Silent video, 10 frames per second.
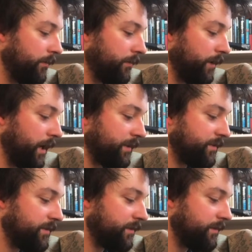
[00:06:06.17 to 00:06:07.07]

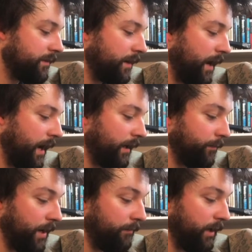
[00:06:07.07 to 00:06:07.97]
Thus,
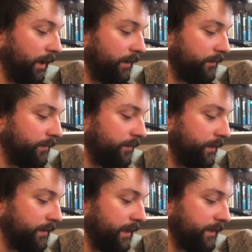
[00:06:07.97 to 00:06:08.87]
Agamemnon,
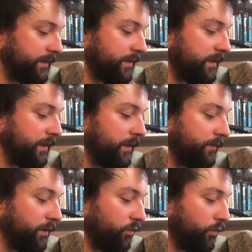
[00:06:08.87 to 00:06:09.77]
the density of
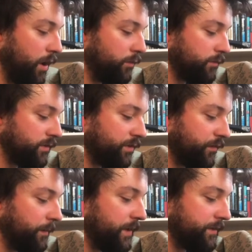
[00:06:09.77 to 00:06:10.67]
the groans
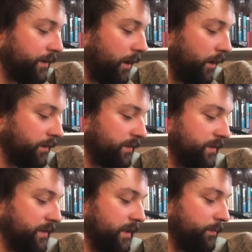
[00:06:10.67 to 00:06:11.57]
from his heart's
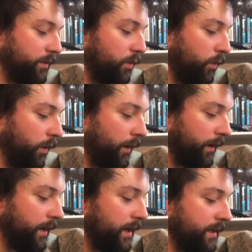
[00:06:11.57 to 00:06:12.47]
deep core,
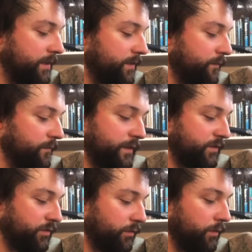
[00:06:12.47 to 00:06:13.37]
his
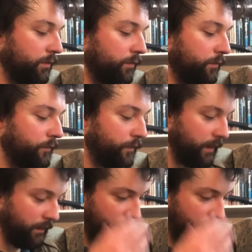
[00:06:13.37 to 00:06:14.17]
visceral fear.